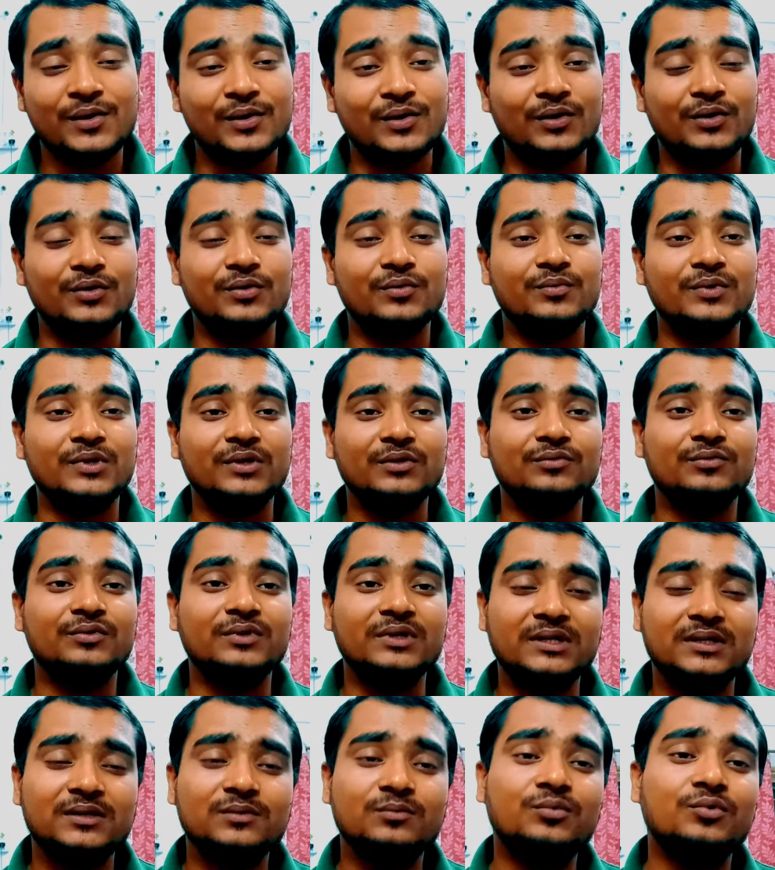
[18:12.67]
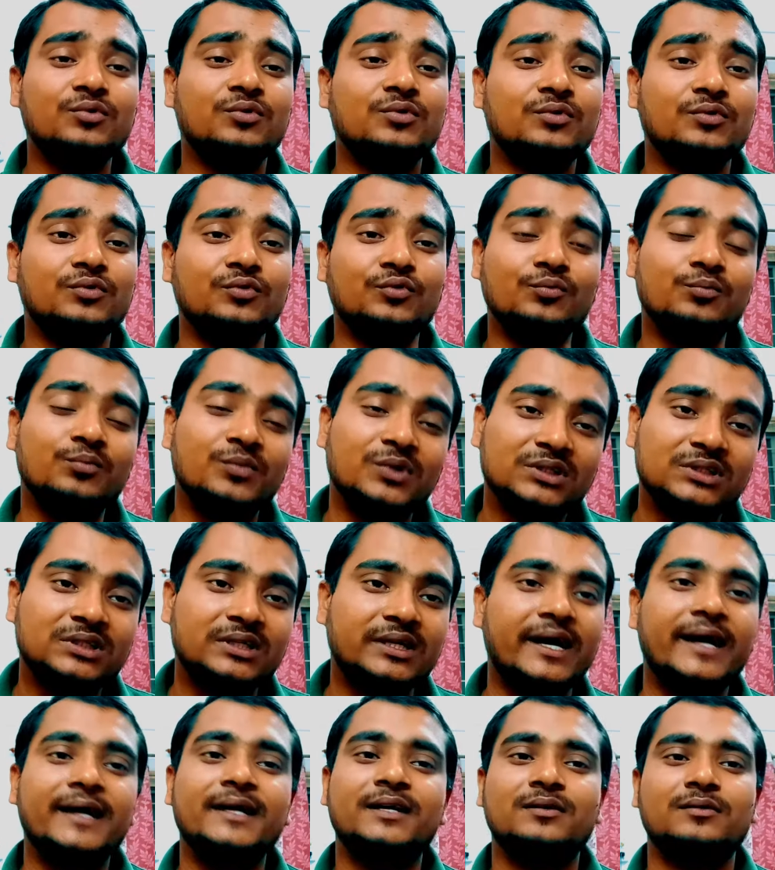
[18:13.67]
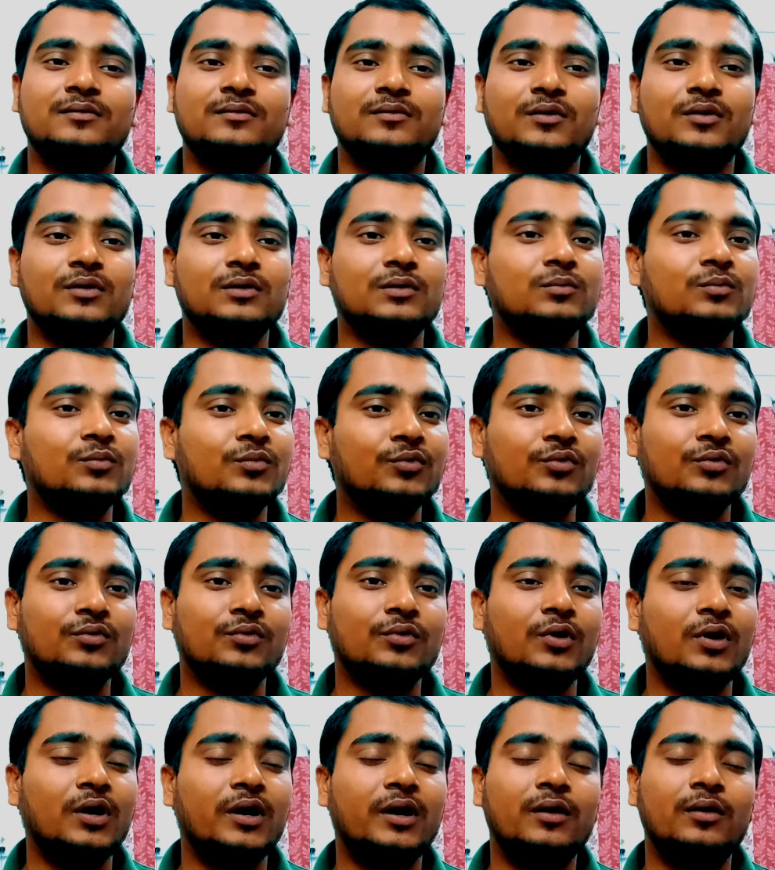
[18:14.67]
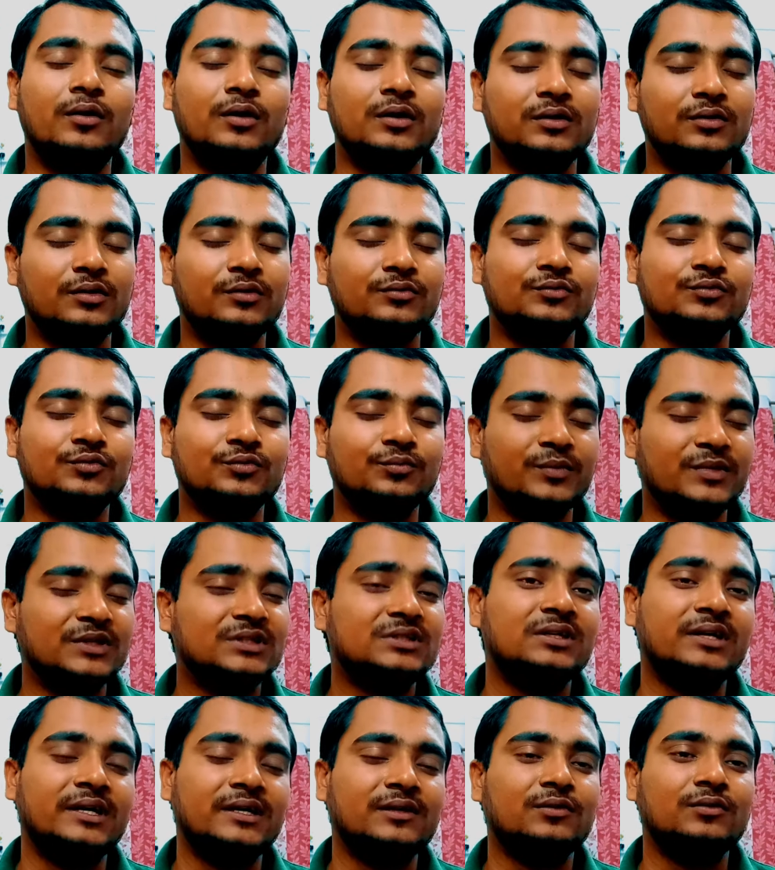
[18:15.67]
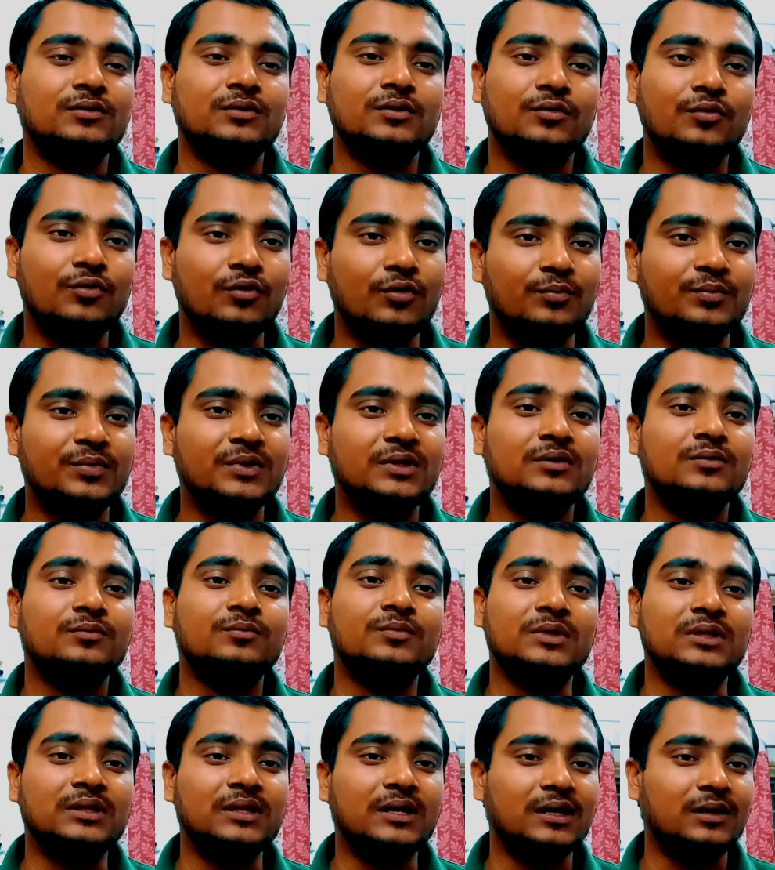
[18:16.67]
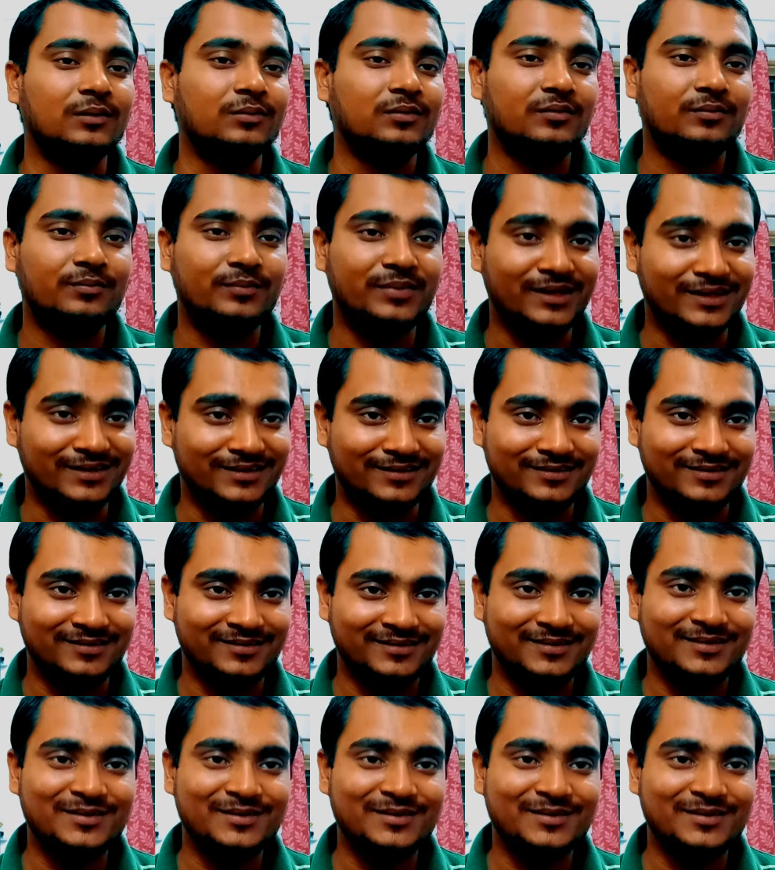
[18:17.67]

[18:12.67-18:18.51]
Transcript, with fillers: Or when you read book, you must write on a book, or you must write on the copy with the help of pen.